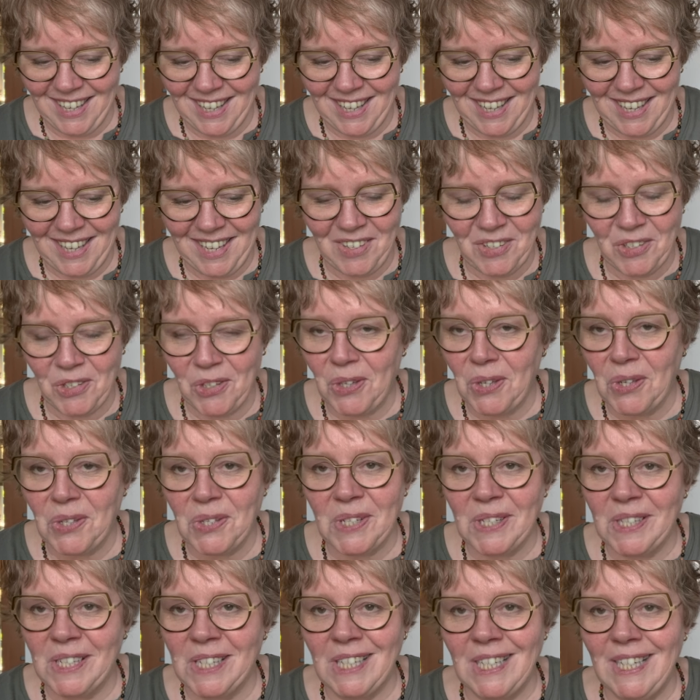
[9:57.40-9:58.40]
He's
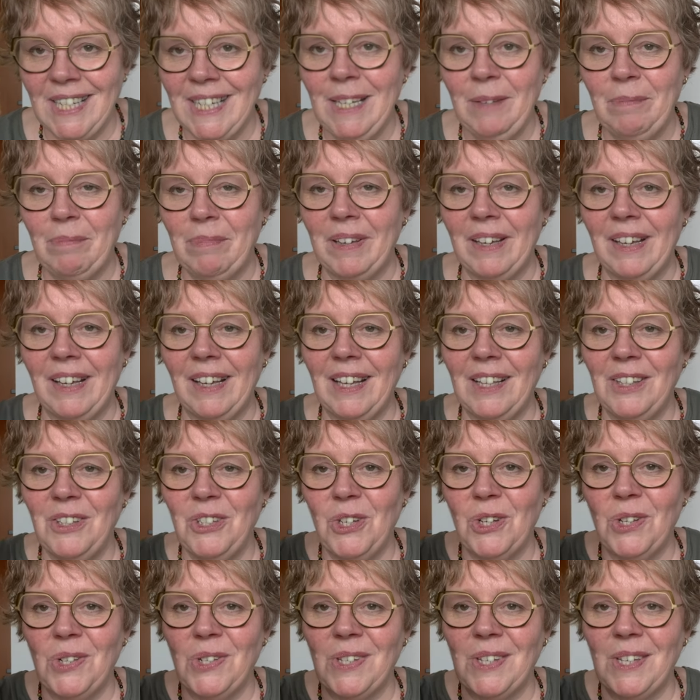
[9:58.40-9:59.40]
just sleeping, and
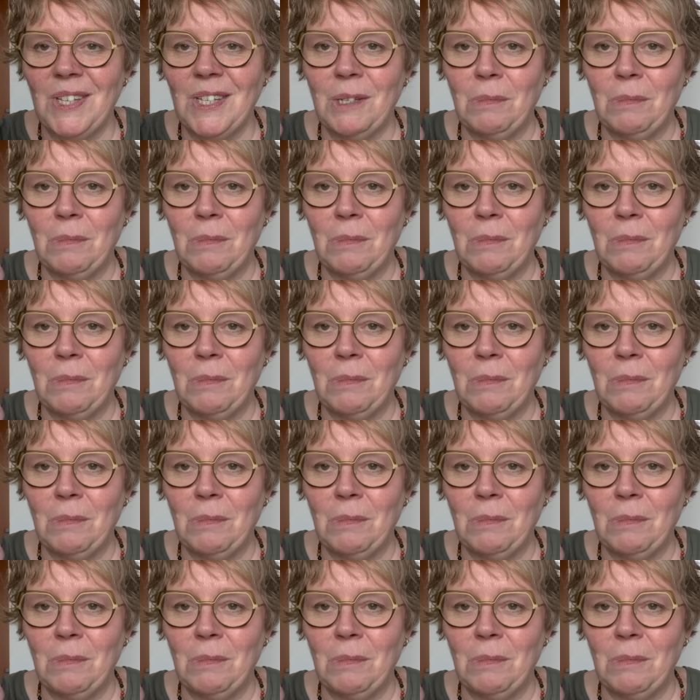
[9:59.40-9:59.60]
just his